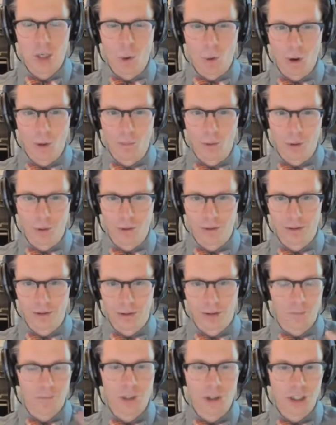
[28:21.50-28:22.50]
normal,
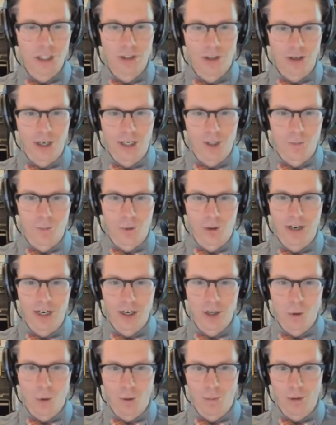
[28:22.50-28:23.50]
or machine learning is more of a
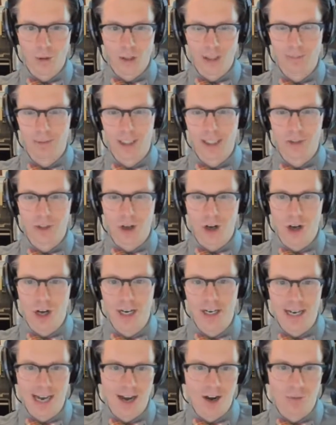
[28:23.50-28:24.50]
normal subject taught
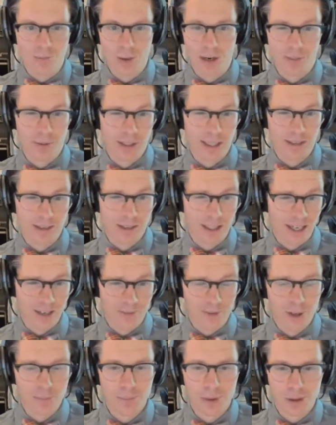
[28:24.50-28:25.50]
now, probably in a lot
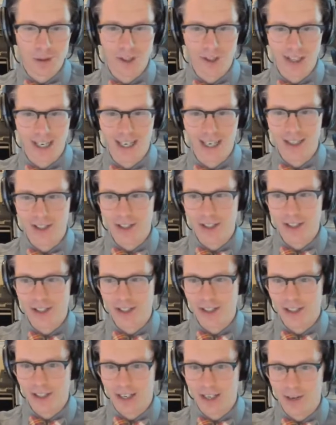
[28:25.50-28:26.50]
of computer
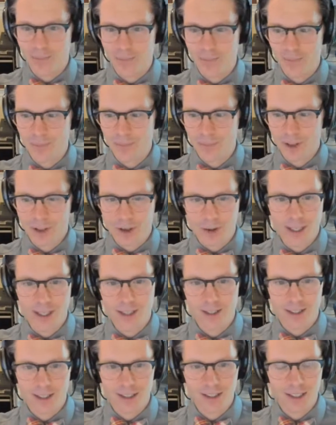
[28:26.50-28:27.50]
science um,
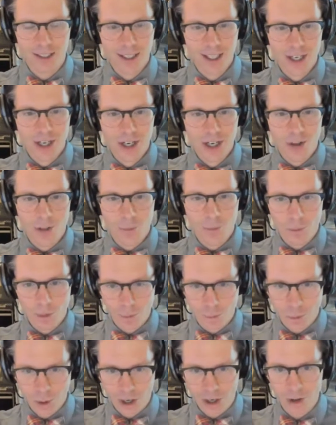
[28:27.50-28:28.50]
curricula
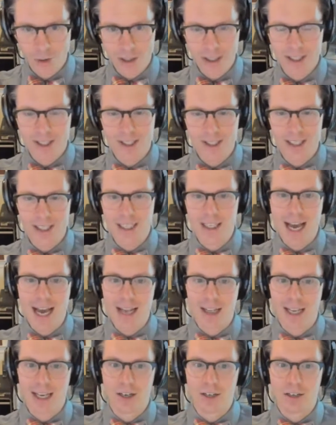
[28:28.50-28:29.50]
we're going to see
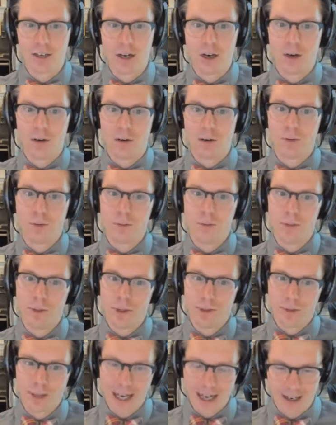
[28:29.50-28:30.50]
that like, oh,
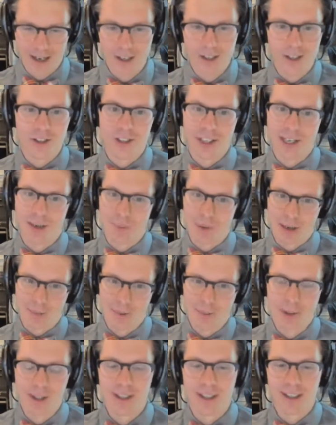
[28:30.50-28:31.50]
you got to understand
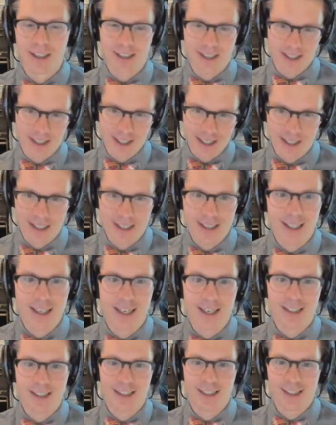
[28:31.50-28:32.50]
probability,
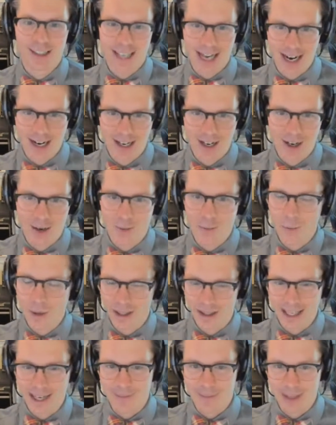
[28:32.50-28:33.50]
statistics, data,
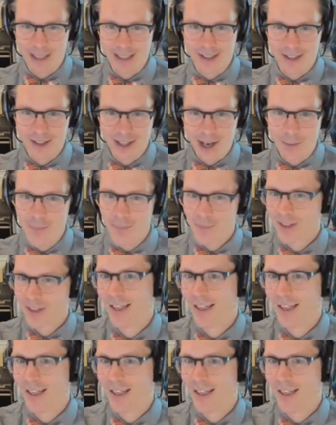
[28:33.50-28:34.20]
what that means. So